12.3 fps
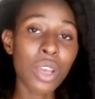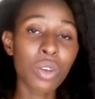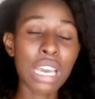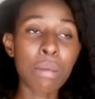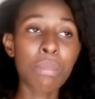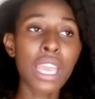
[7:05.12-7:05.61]

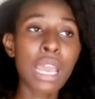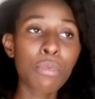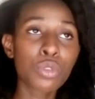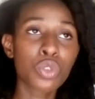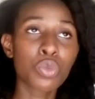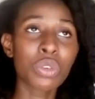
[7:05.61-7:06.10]
lay your
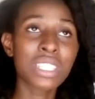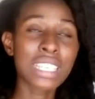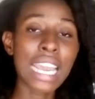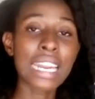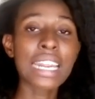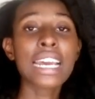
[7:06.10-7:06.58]
cuticle
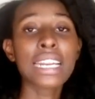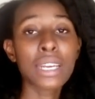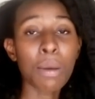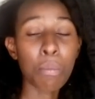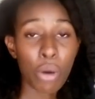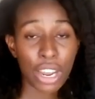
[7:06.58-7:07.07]
flat
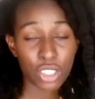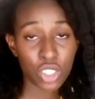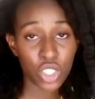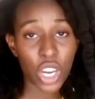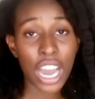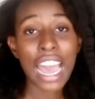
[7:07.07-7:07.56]
so that you can
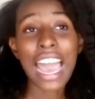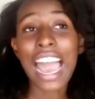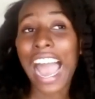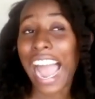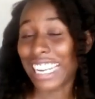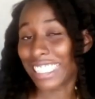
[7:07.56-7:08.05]
be able
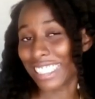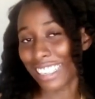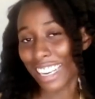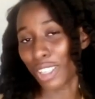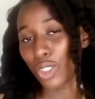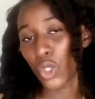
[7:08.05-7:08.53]
to
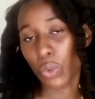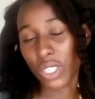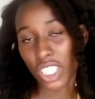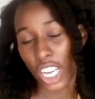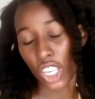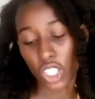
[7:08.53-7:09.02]
retain the
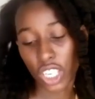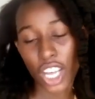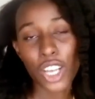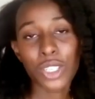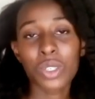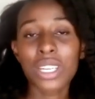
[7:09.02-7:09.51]

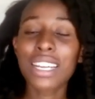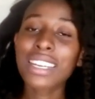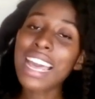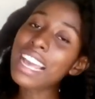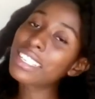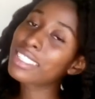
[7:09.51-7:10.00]
moisture
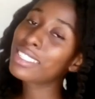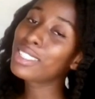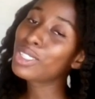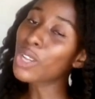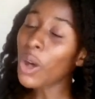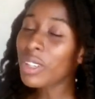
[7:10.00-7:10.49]
and the
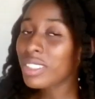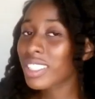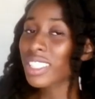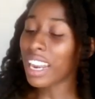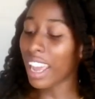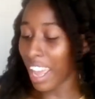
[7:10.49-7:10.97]
length
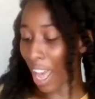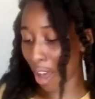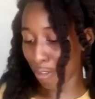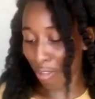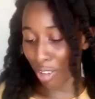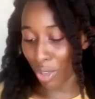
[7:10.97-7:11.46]
retention.
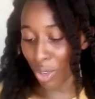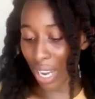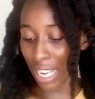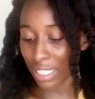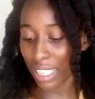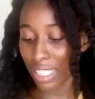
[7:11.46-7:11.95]
So the
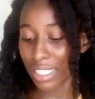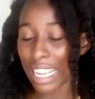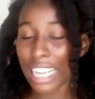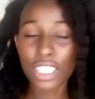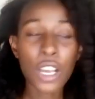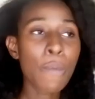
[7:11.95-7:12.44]
next
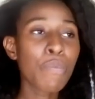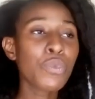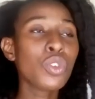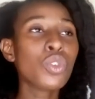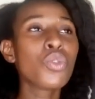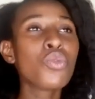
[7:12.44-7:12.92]
don't
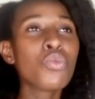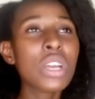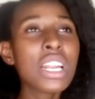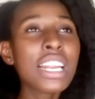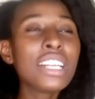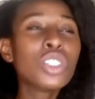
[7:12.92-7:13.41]
that I have
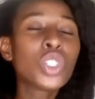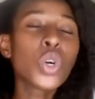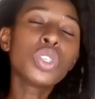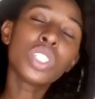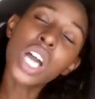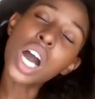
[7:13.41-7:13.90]
for you guys
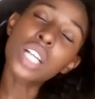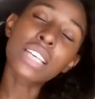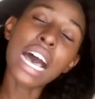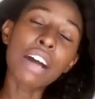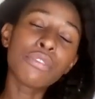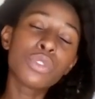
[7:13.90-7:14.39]
is that
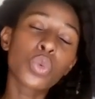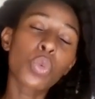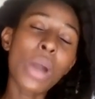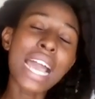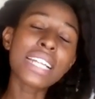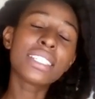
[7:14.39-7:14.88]

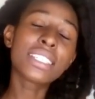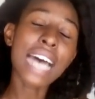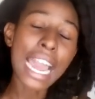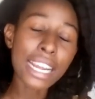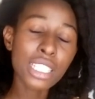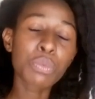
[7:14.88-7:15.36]
you
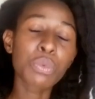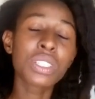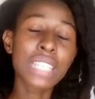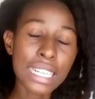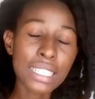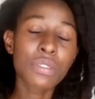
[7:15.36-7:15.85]
really do
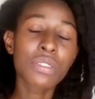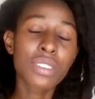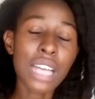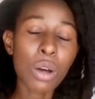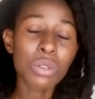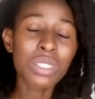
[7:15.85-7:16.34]
not
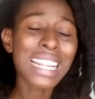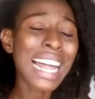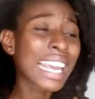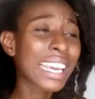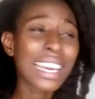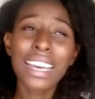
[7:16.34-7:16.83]
have to
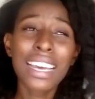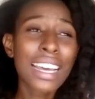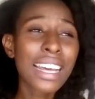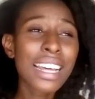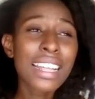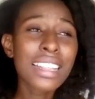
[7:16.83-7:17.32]
wear
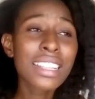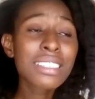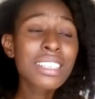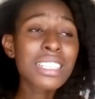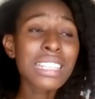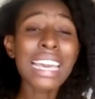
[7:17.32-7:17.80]
tight
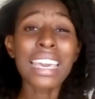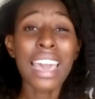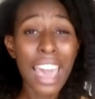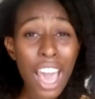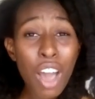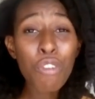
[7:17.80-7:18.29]
protective
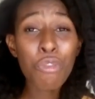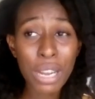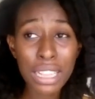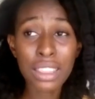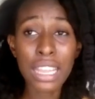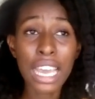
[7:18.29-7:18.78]
styles.
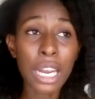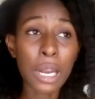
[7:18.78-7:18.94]
Like,